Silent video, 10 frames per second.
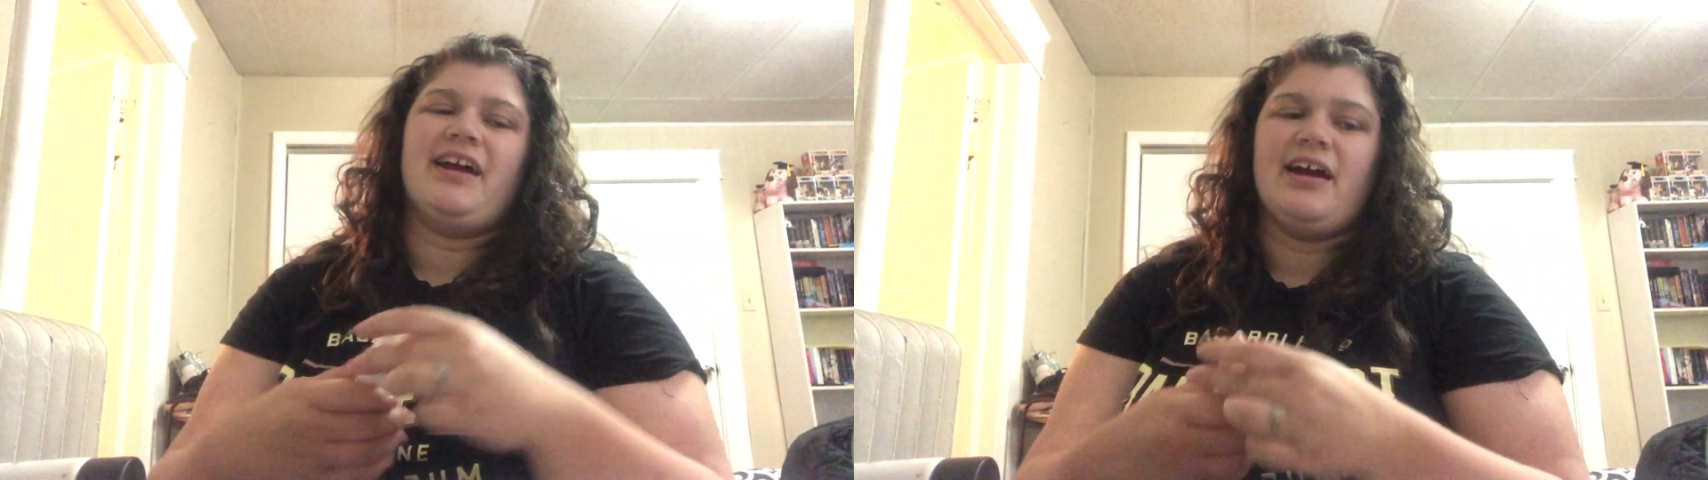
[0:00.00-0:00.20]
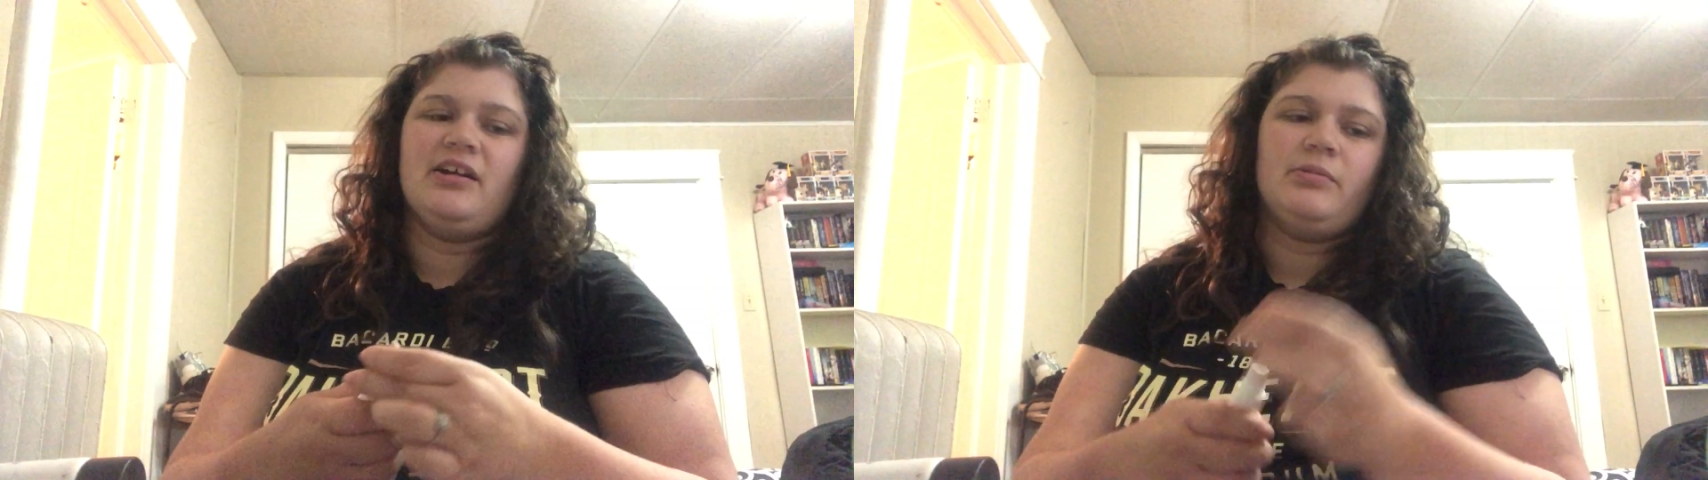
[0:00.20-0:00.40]
I
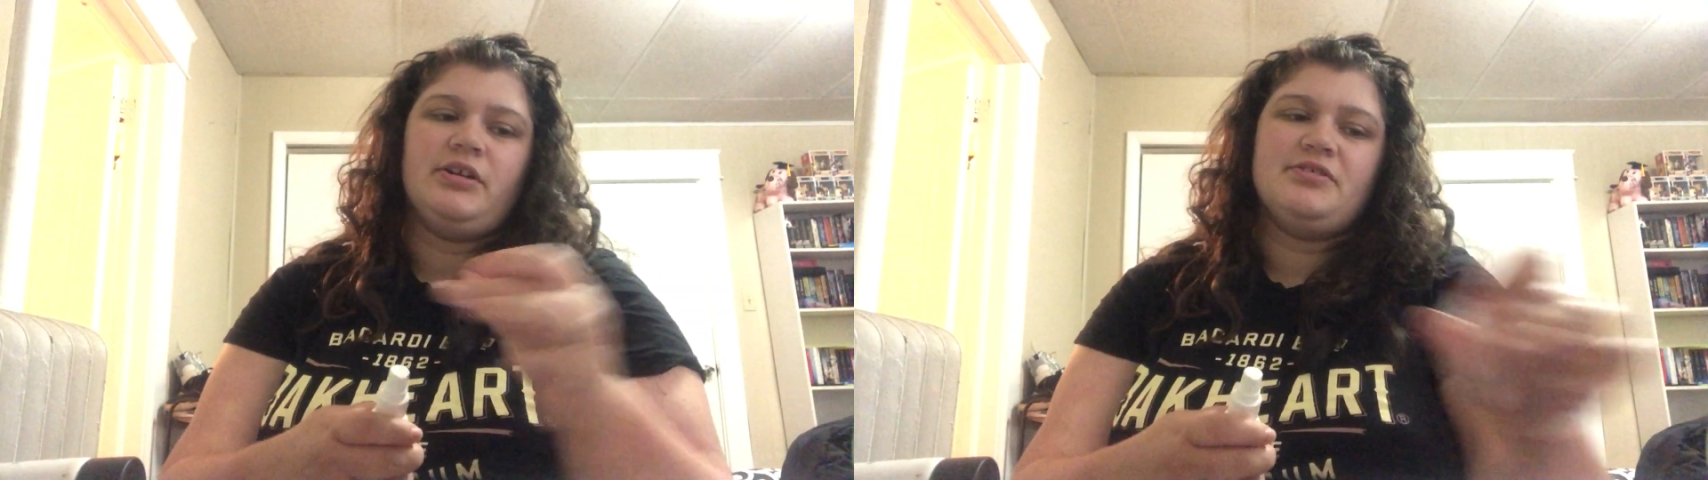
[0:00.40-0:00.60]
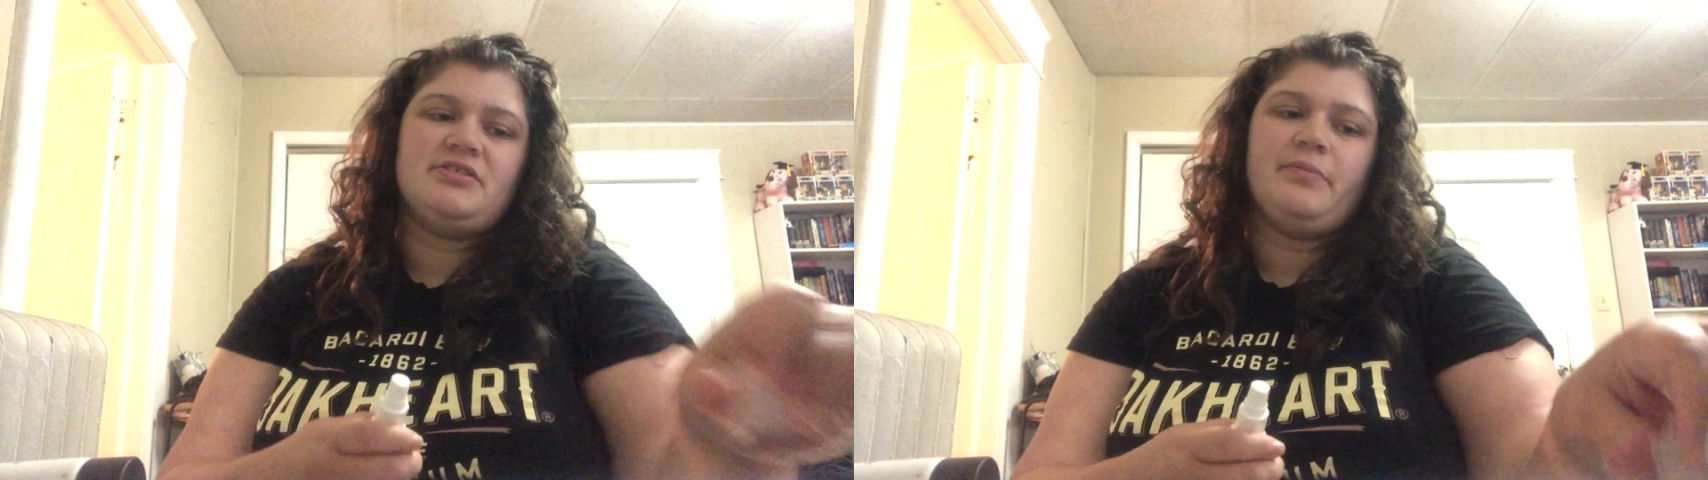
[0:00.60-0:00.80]
kind of want
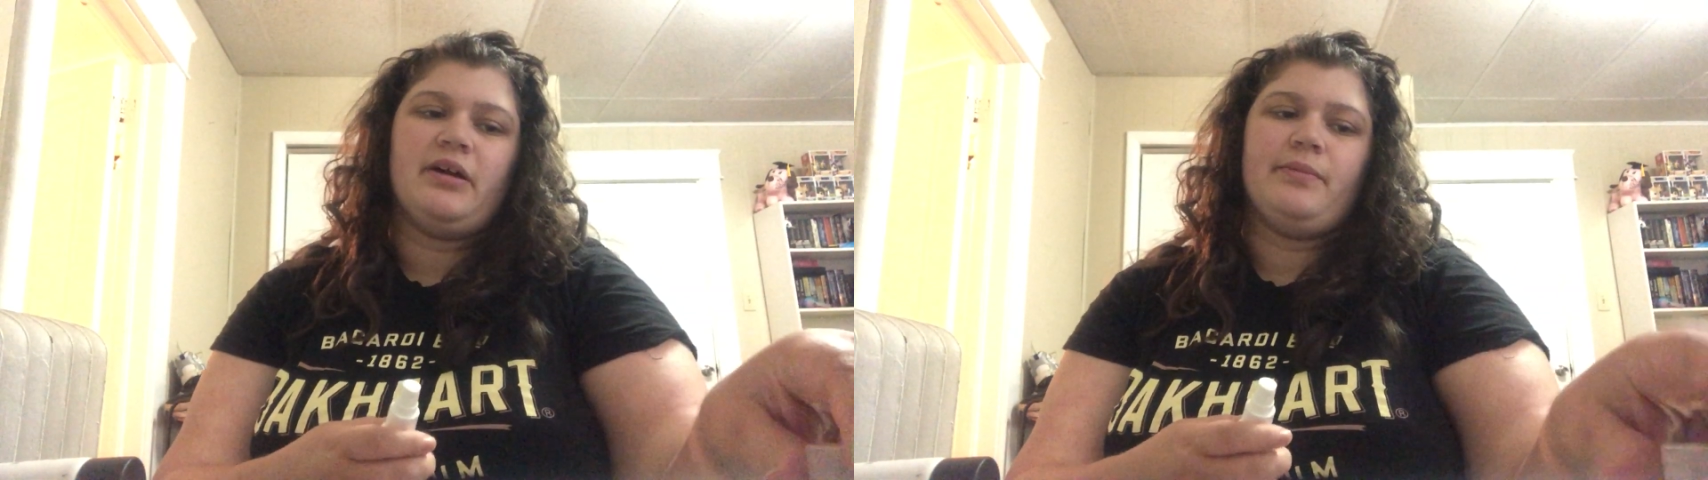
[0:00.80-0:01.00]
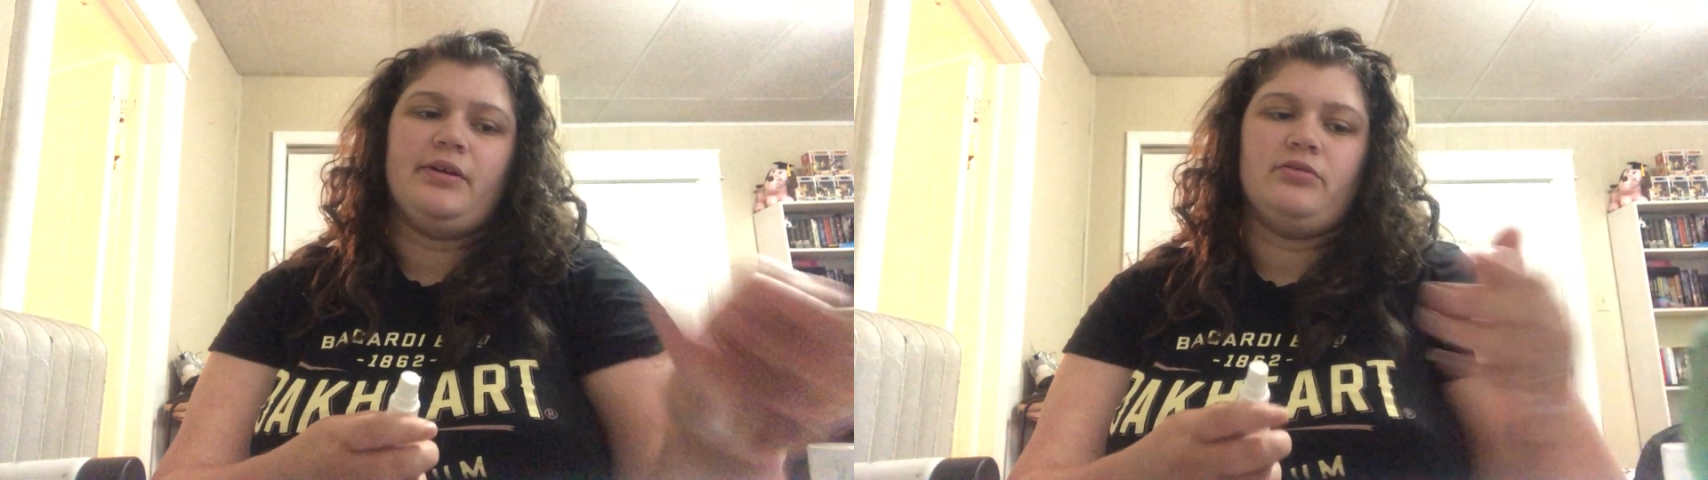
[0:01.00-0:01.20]
to use the
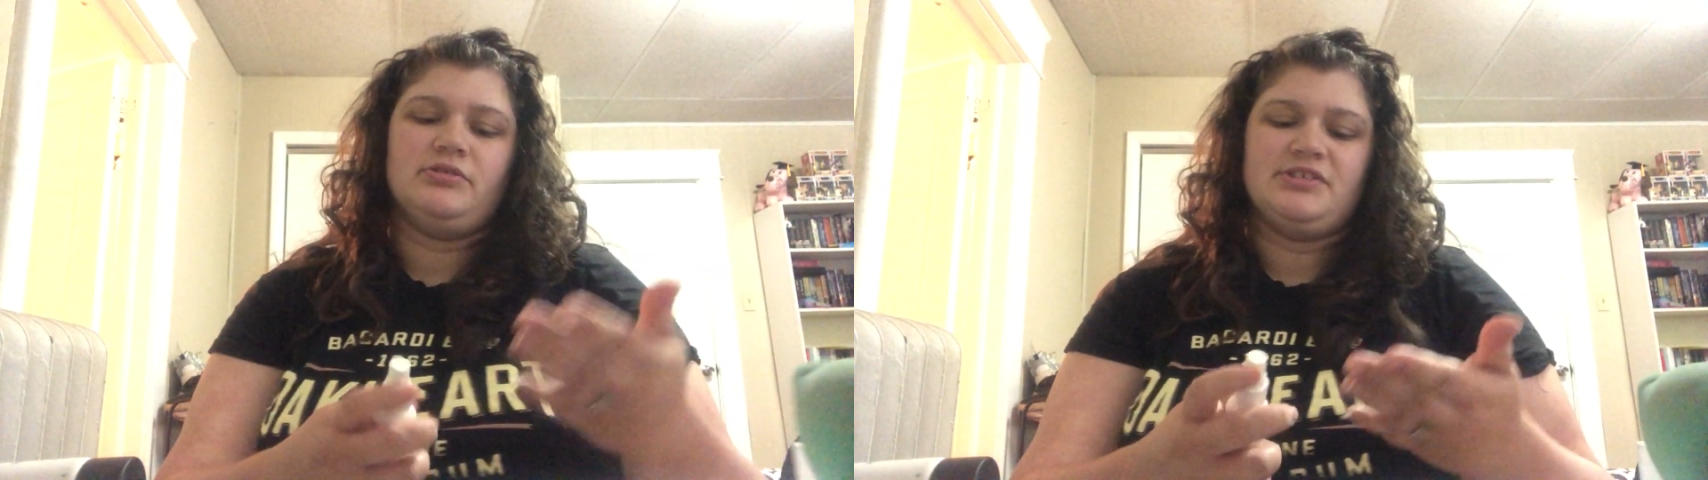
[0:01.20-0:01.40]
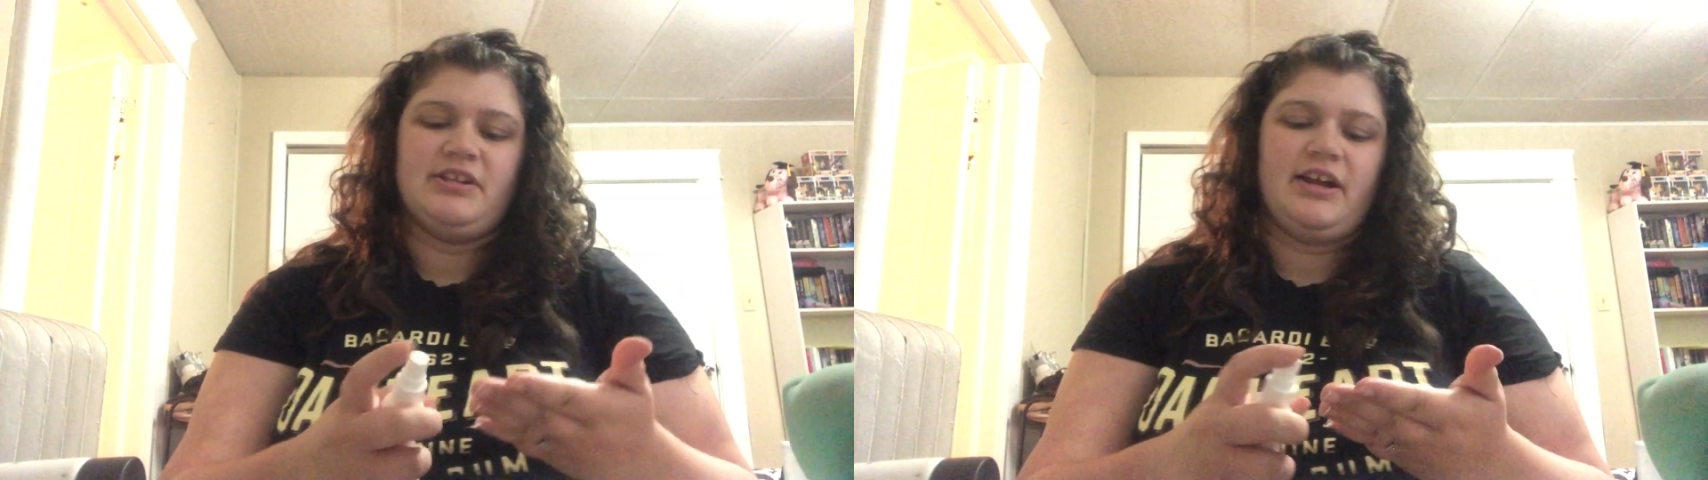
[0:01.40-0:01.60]
Bare
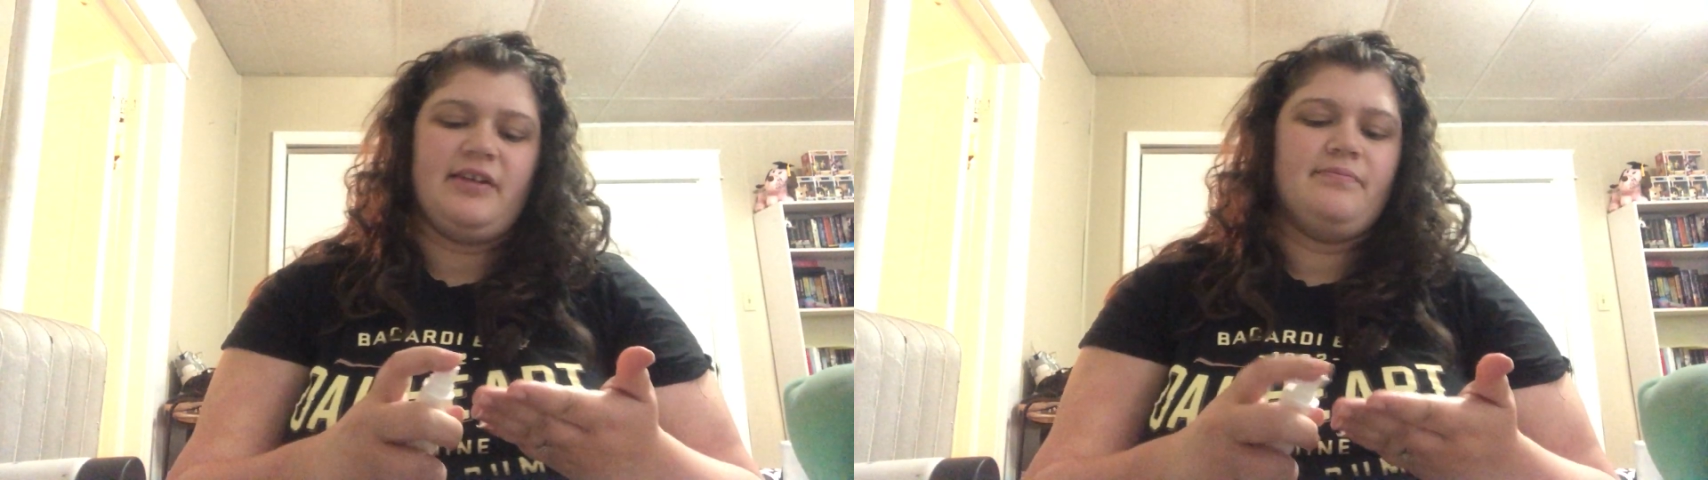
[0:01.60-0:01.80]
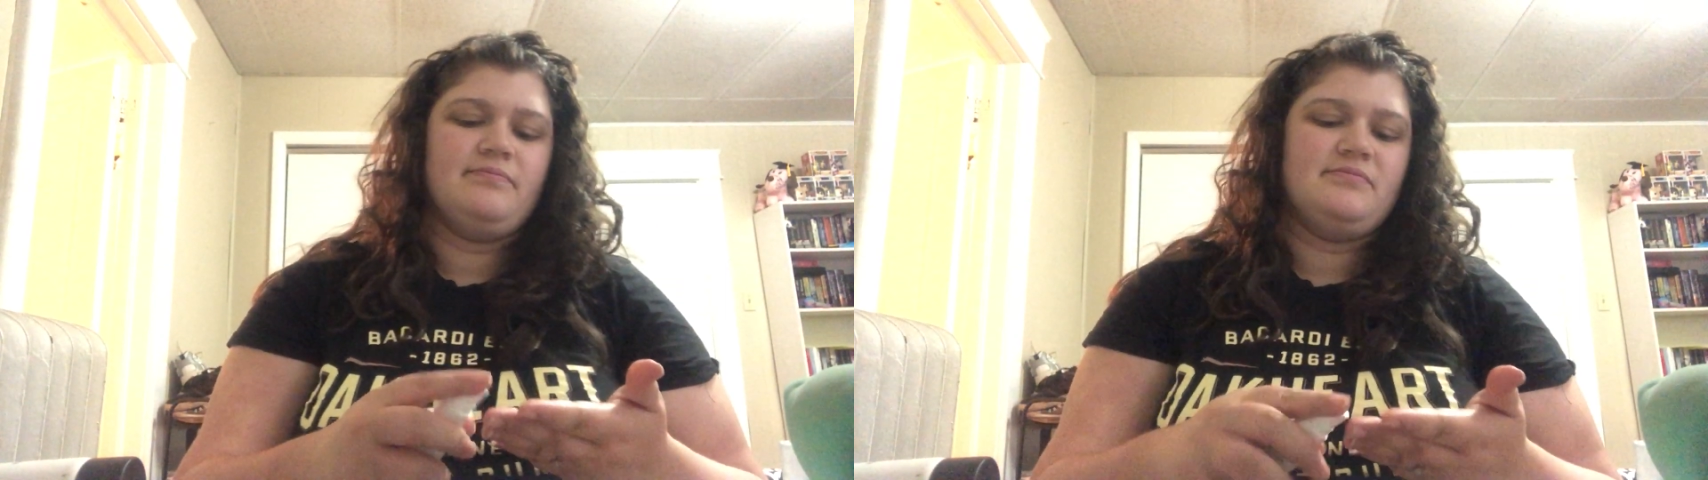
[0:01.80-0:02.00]
Minerals today,